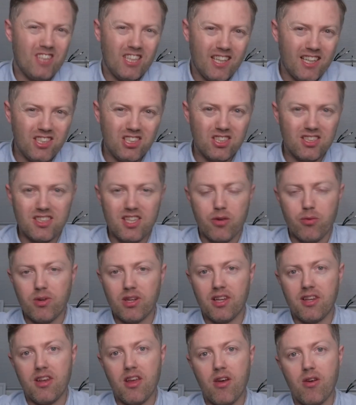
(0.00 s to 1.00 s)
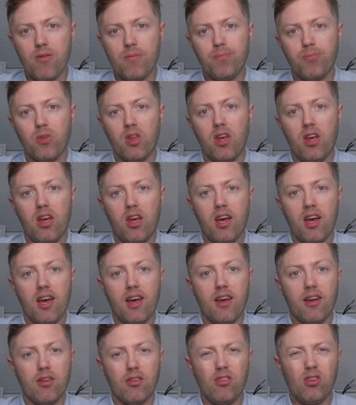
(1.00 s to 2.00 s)
I just don't really know.
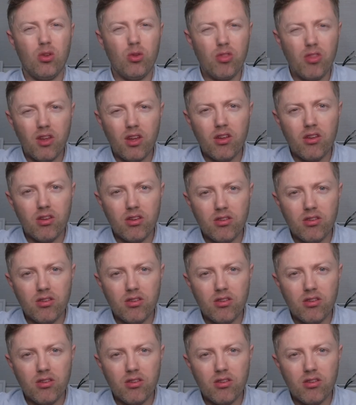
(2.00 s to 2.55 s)
Do you think